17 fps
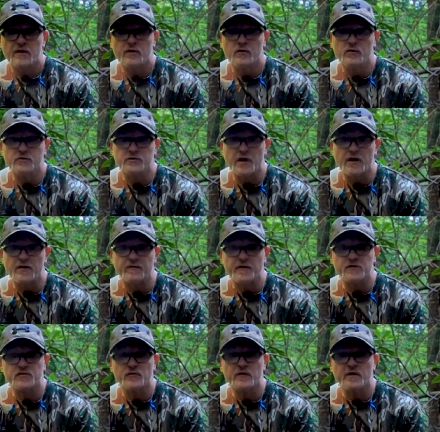who's a
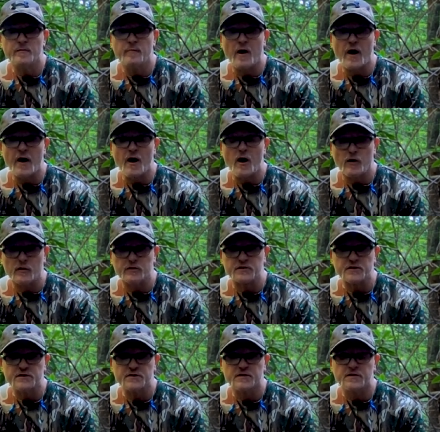fishery
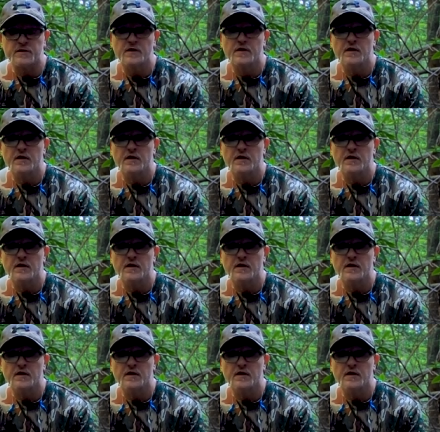biologist